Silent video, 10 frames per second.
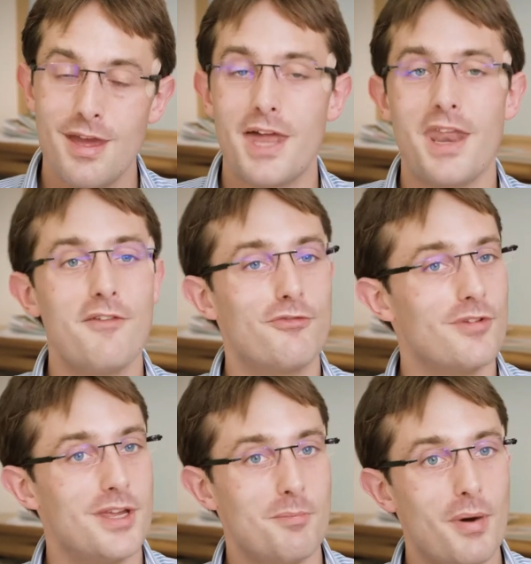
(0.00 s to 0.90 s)
and
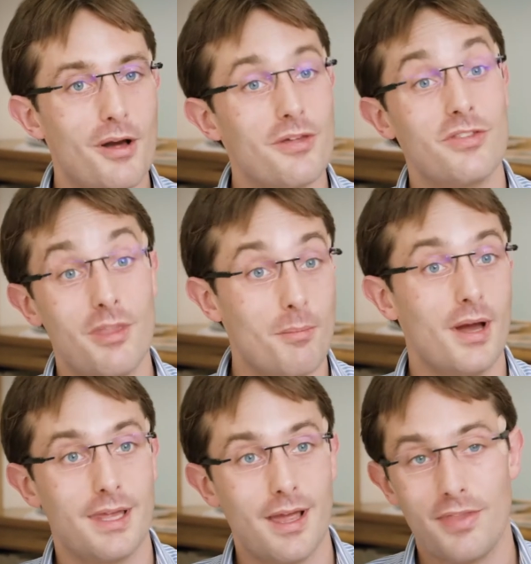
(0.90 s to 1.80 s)
every person that
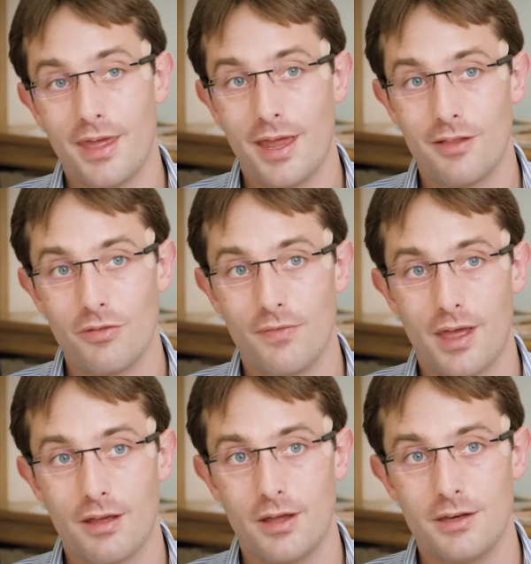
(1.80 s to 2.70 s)
might get their hands on
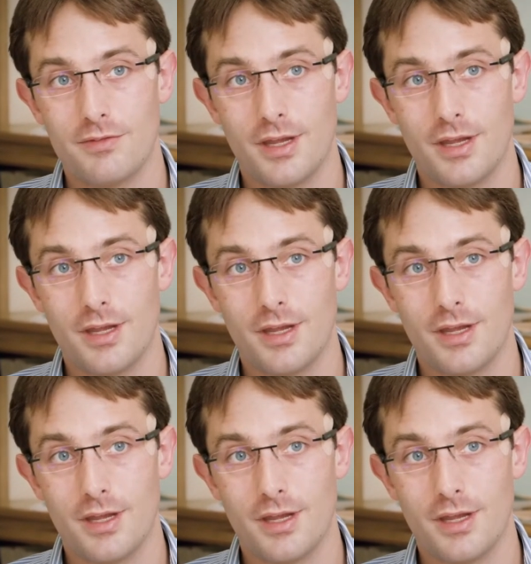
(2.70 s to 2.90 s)
that kind of